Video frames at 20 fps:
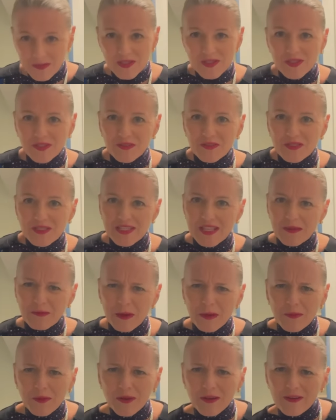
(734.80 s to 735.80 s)
to San
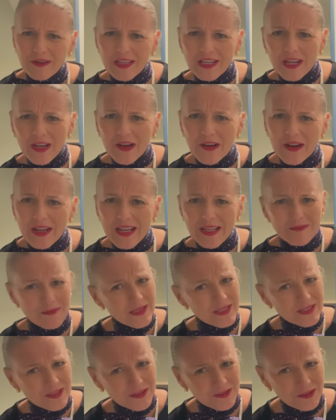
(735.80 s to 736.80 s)
Juan, Puerto Rico, and
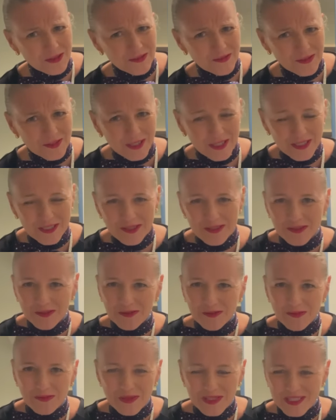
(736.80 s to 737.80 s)
Pensacola, Florida, two
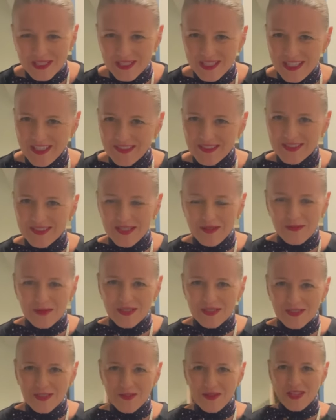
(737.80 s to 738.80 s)
beach towns. They
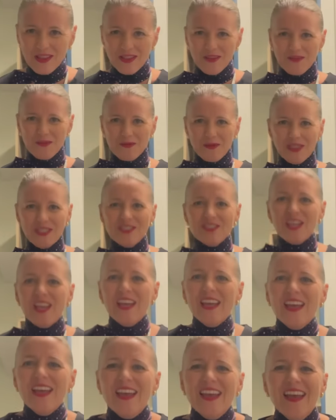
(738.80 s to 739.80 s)
must know I love the beach.
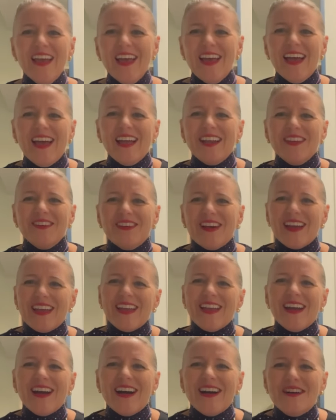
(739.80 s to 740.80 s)

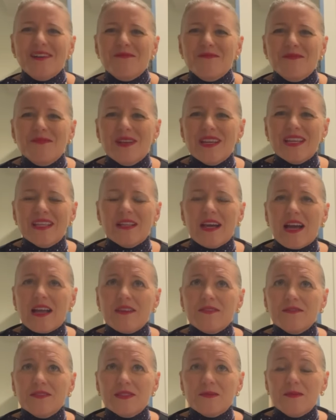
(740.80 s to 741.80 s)
Anyway,
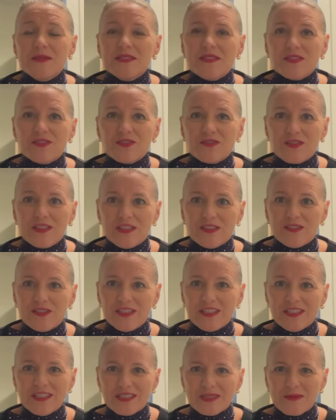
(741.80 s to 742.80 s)
it's been such a great
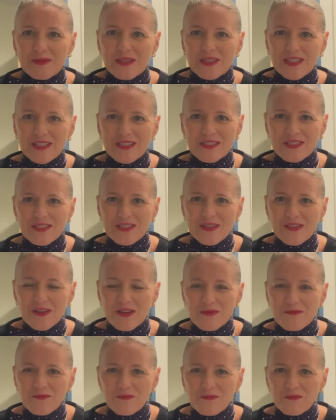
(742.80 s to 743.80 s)
learning experience too.
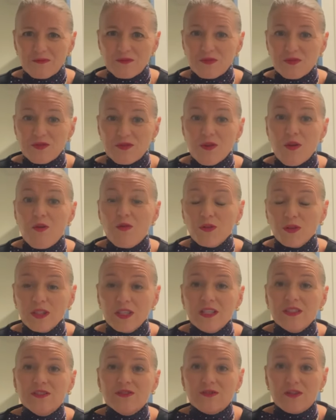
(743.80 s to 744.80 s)
I'm
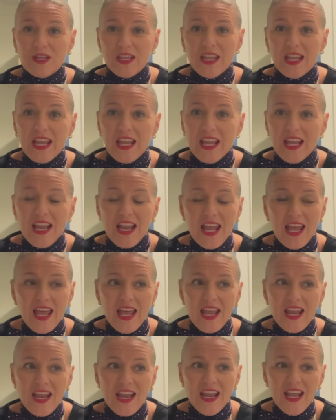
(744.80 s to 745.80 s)
totally enjoying it,
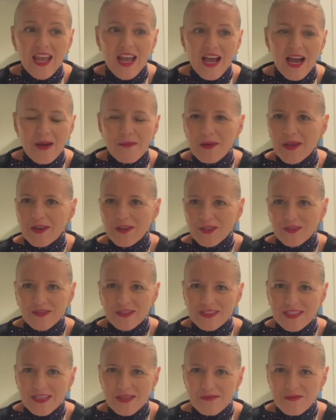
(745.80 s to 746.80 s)
and I'm not
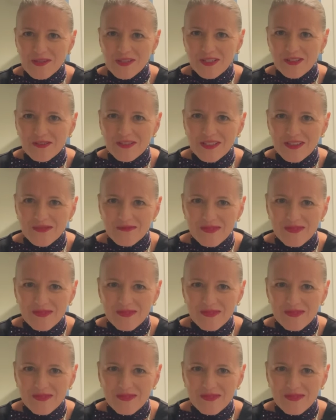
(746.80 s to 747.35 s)
nervous anymore to go on the